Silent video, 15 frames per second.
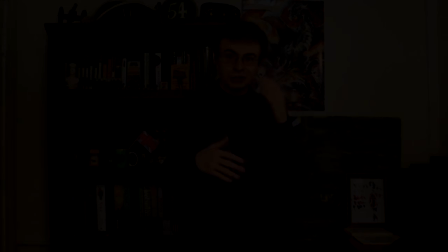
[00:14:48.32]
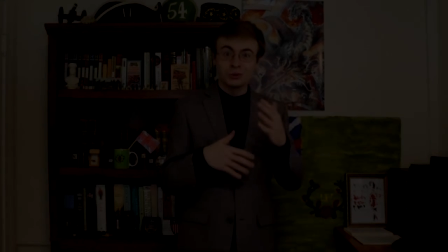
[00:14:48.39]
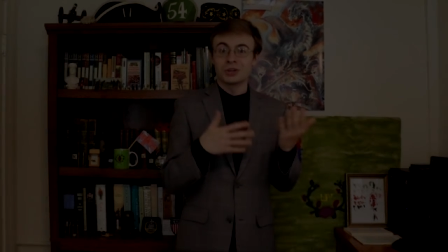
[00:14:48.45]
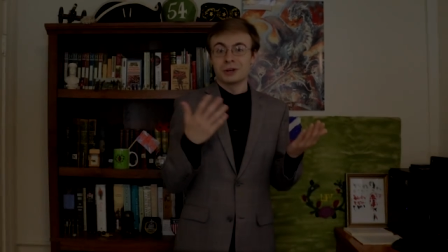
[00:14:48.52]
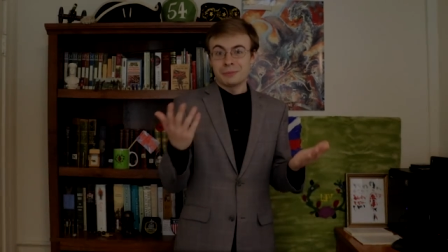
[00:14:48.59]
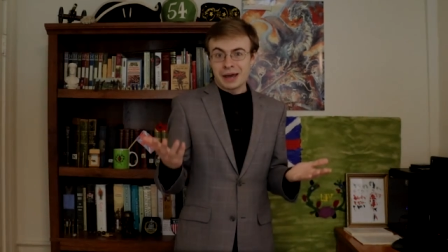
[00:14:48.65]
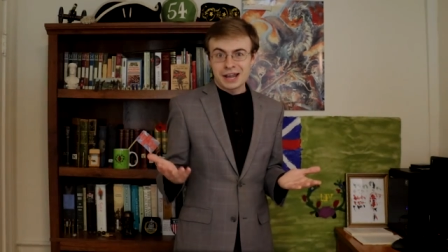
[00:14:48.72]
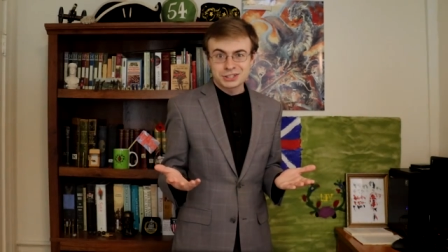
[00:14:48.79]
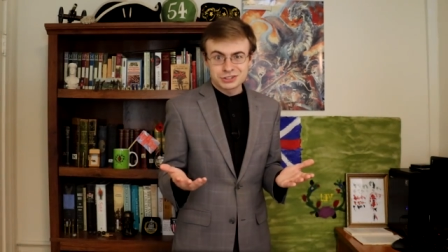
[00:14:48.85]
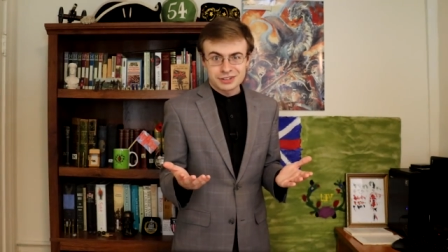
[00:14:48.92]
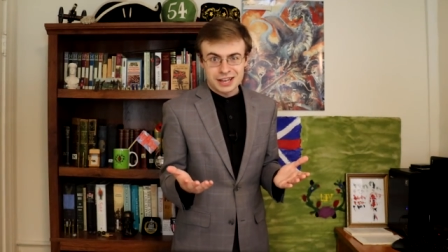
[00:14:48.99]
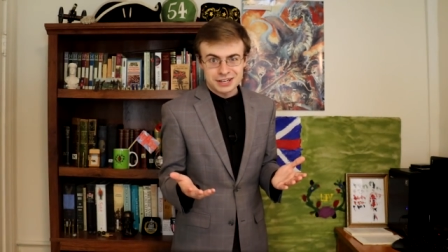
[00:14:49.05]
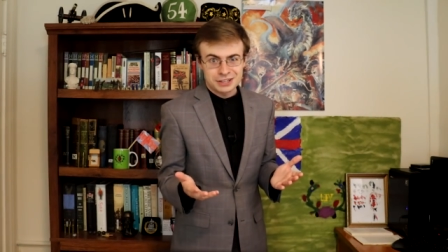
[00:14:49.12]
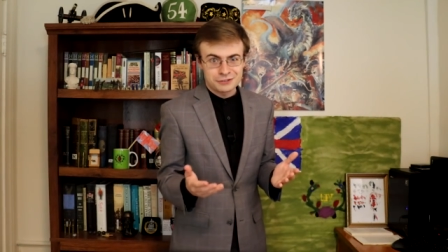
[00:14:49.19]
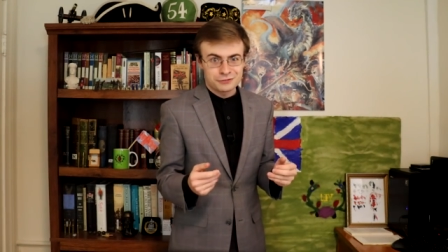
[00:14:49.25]
You can imagine
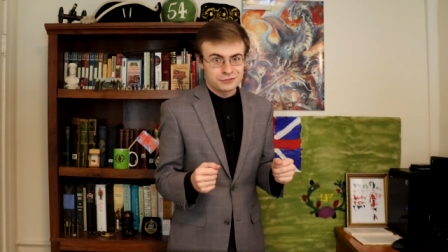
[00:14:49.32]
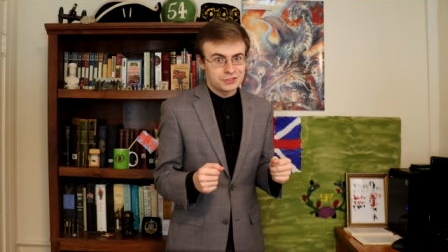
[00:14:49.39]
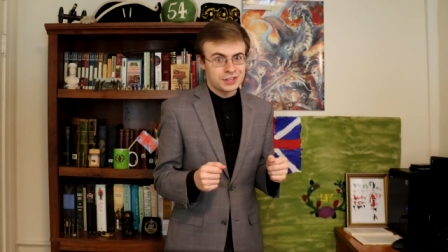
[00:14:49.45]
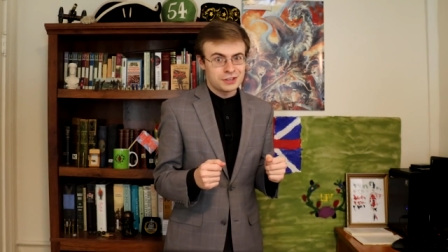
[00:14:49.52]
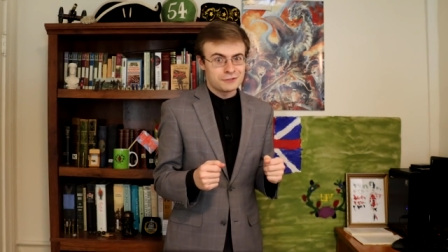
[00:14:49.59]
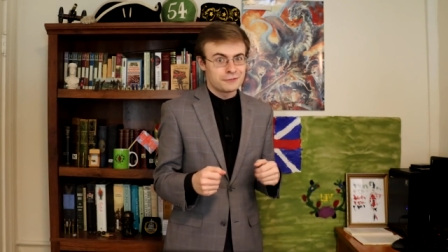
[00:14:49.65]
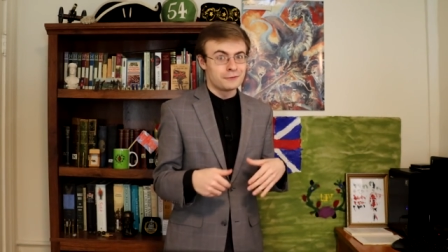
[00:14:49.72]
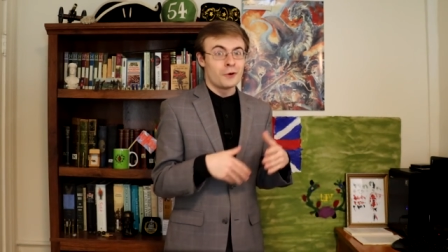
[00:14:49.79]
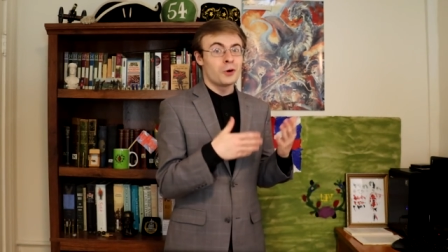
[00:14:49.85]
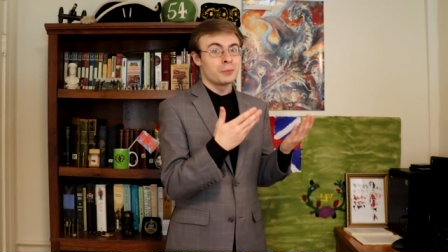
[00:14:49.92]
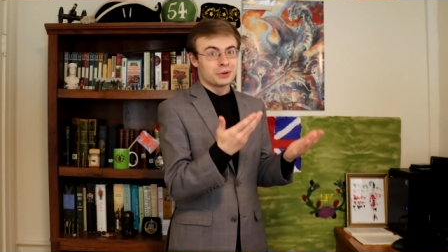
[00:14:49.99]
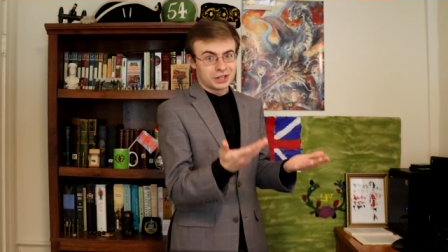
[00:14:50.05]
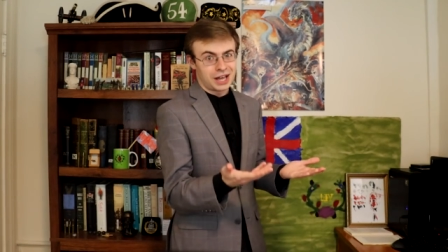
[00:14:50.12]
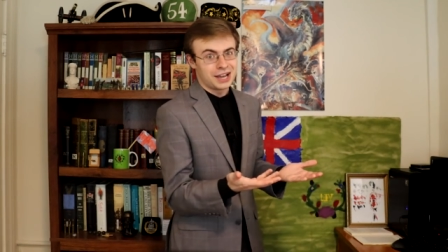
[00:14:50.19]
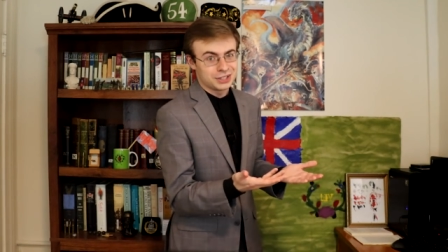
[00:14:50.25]
that if the
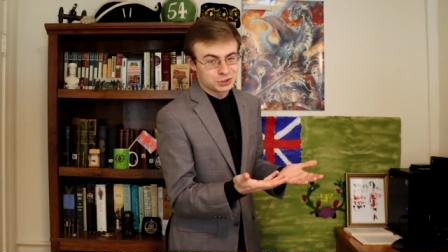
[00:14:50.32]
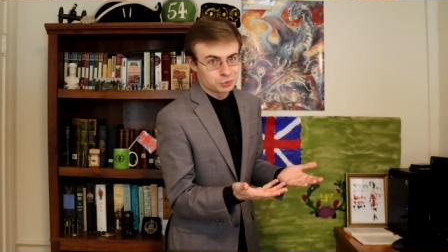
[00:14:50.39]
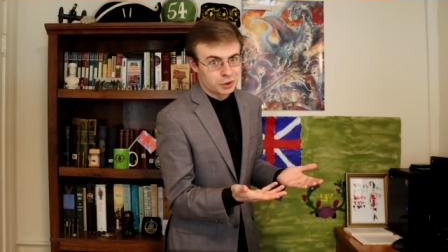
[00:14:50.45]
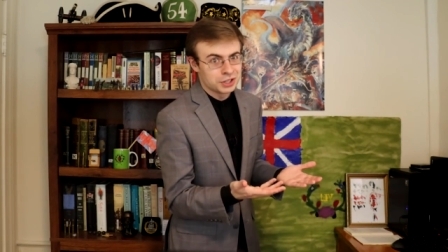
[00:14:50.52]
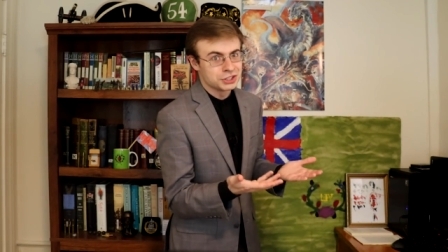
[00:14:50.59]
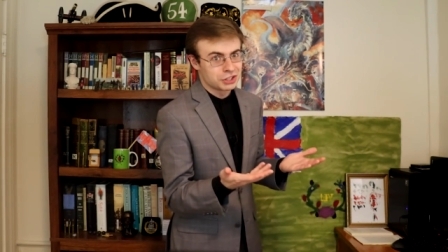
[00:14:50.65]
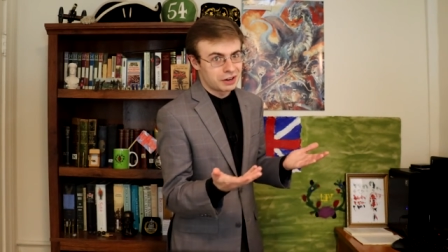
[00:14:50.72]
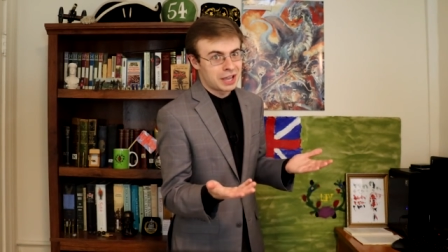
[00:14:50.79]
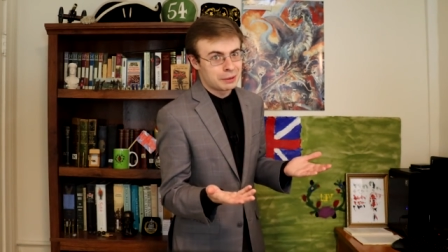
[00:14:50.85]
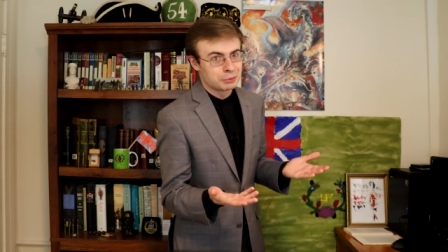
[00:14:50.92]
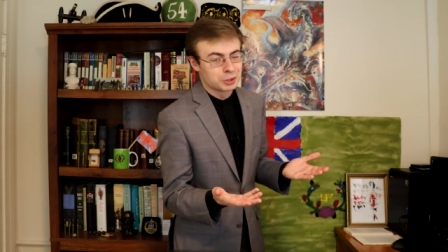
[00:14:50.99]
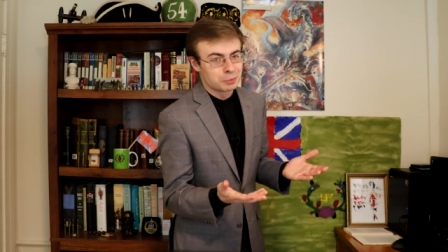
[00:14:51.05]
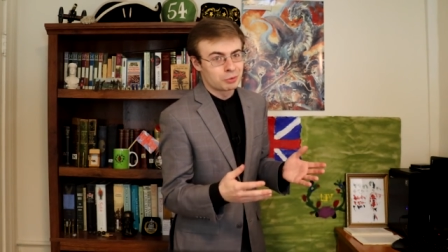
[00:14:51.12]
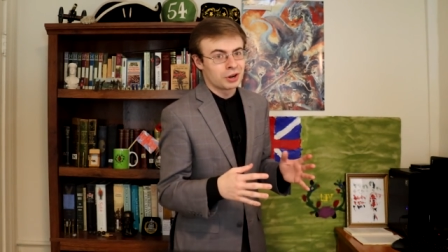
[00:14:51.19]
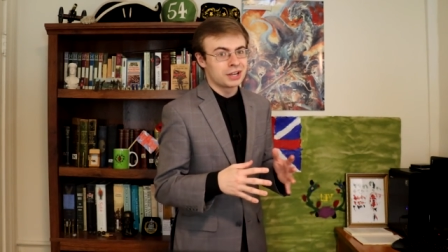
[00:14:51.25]
formalized ones are
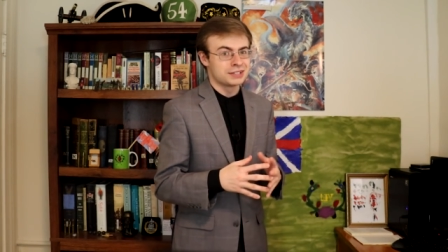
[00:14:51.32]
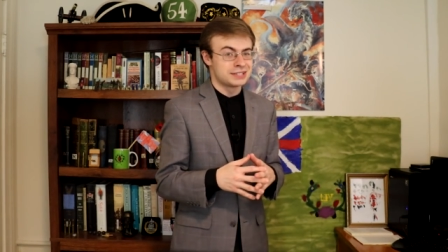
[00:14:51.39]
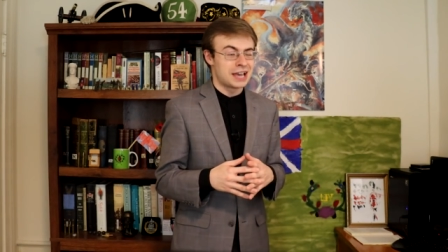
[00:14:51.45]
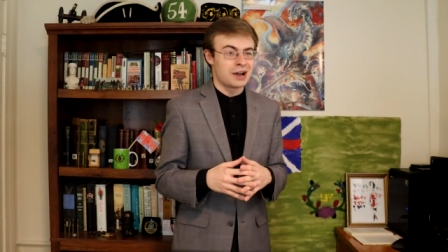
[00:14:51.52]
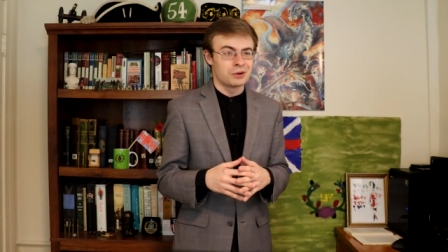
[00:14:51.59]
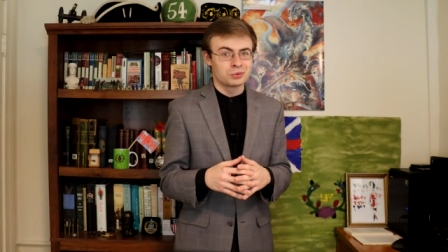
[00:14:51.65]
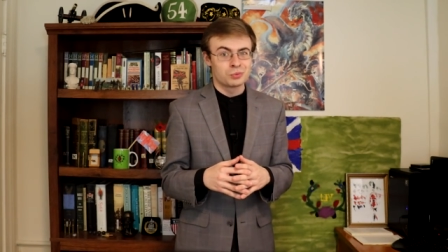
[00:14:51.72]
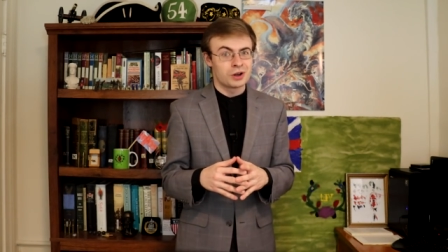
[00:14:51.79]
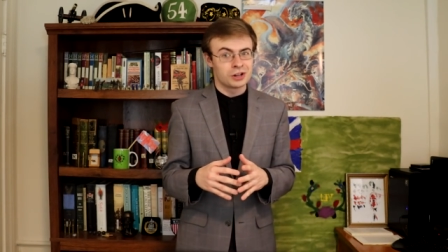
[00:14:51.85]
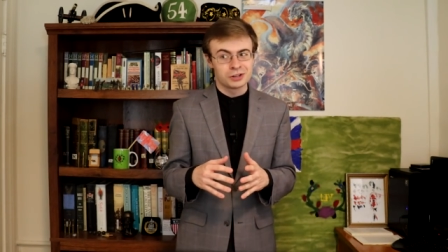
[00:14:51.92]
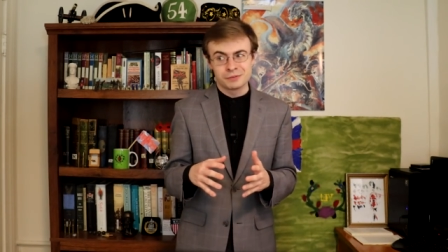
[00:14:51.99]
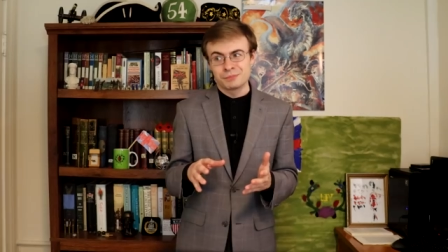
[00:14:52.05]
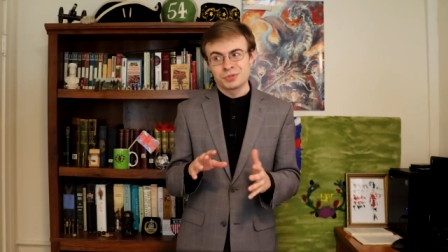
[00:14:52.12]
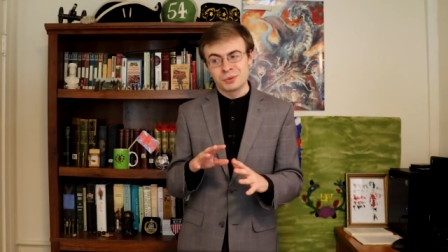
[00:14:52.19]
able to break down, well,